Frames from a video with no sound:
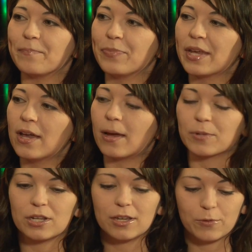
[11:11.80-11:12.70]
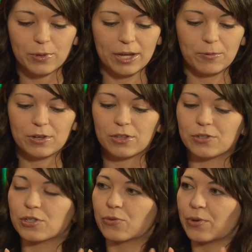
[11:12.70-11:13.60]
Yes. I'm going to give away one of
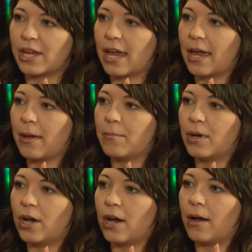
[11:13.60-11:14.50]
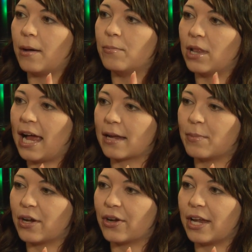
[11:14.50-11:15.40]
those three M uh,
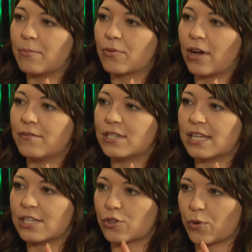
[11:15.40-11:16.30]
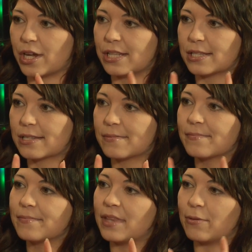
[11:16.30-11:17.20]
Blackberry privacy screens
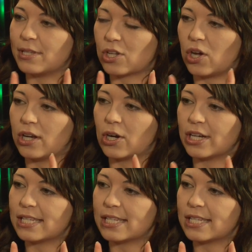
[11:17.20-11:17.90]
Ooh, that we saw that we got at